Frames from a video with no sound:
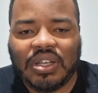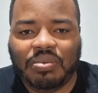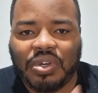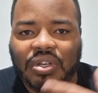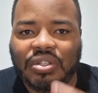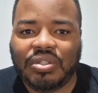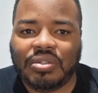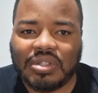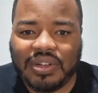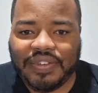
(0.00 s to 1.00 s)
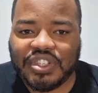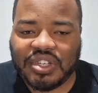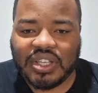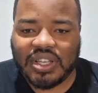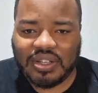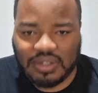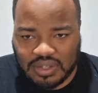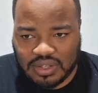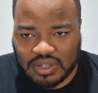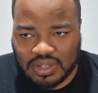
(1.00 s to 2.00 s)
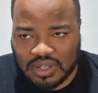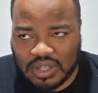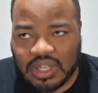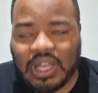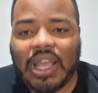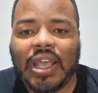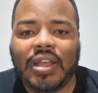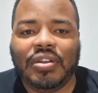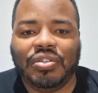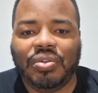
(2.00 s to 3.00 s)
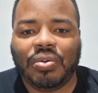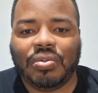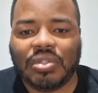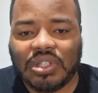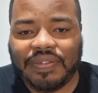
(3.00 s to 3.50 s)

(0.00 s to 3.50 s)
we're going to do some division again, and you're going to